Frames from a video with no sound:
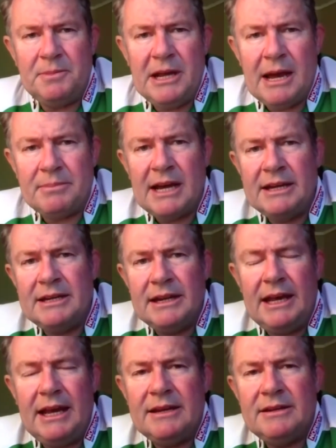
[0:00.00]
updated
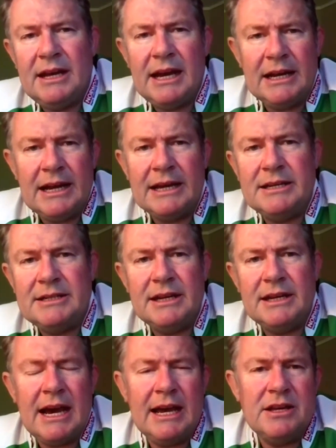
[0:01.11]
again later
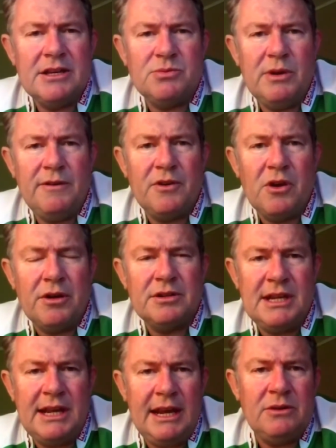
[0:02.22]
today, is we've got
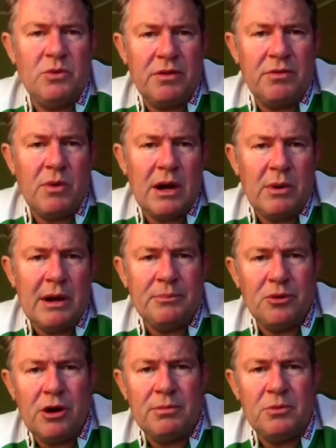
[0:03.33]
10 with one
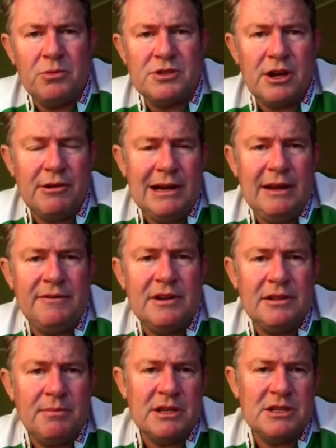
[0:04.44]
probable, so 11
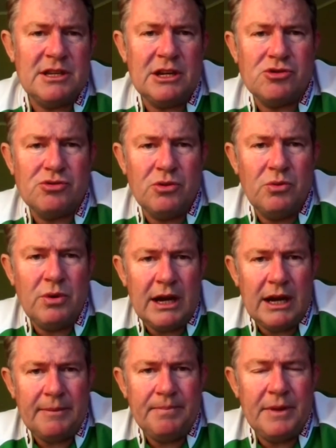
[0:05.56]
in the Mid-Central
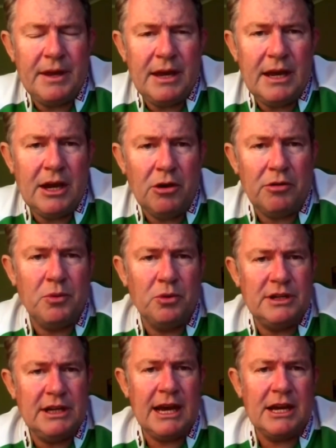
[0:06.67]
Health
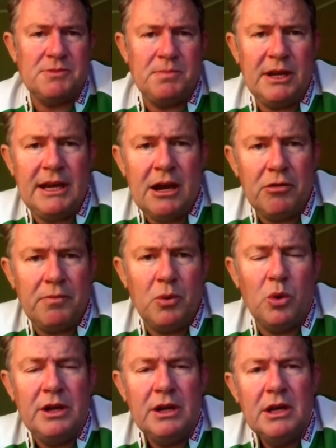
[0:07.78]
Board, DHB Health
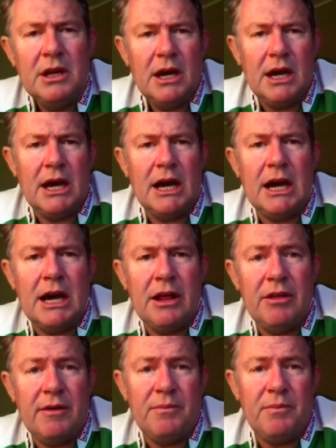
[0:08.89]
Board.
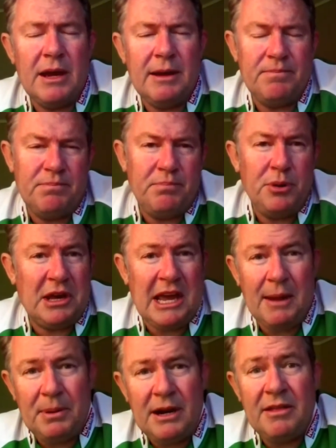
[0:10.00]
Per
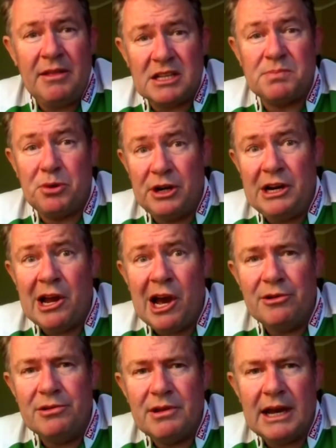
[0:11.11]
capita, that's pretty
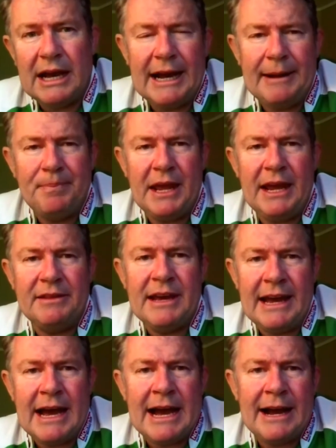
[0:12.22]
low, and
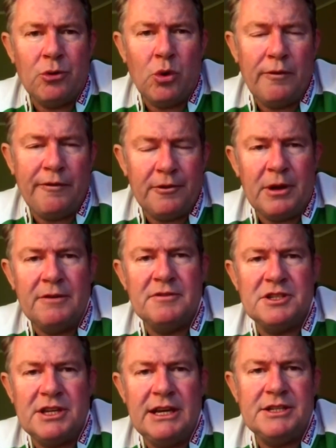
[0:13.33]
they are all from
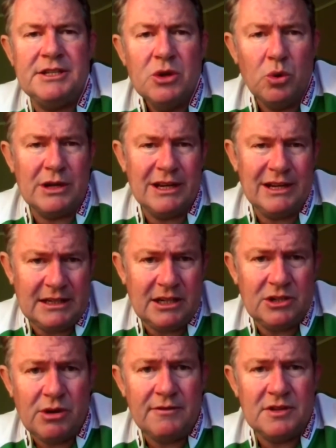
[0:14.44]
overseas or connected
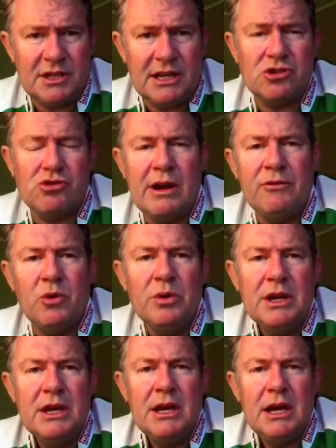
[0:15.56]
to overseas travel.
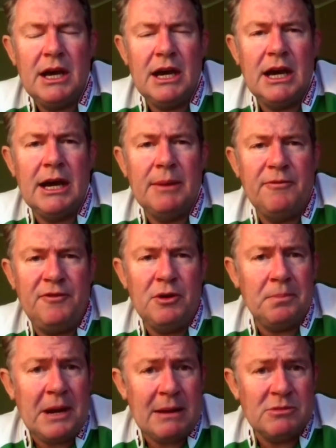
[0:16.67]
Few
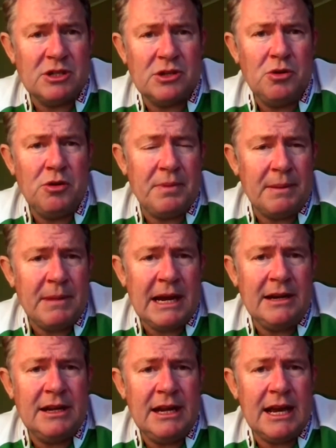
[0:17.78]
in Palmerston North, but
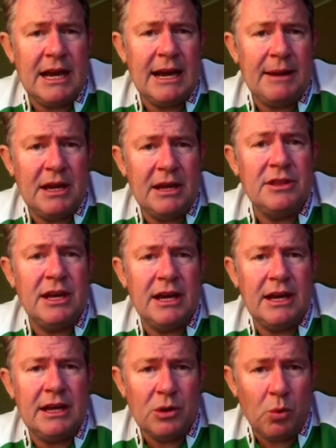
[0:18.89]
mainly in the
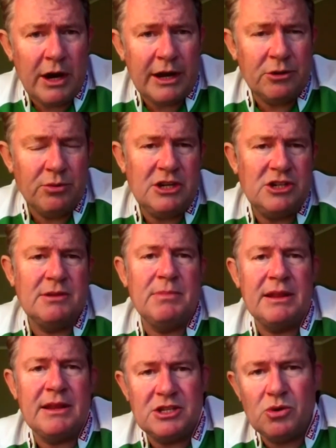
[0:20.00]
wider region. But
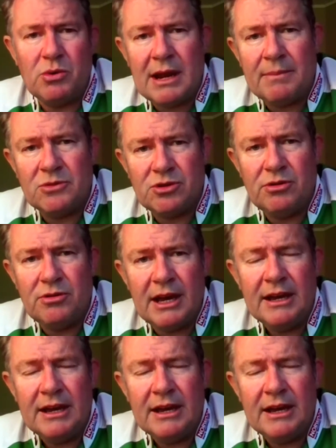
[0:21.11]
they still come through the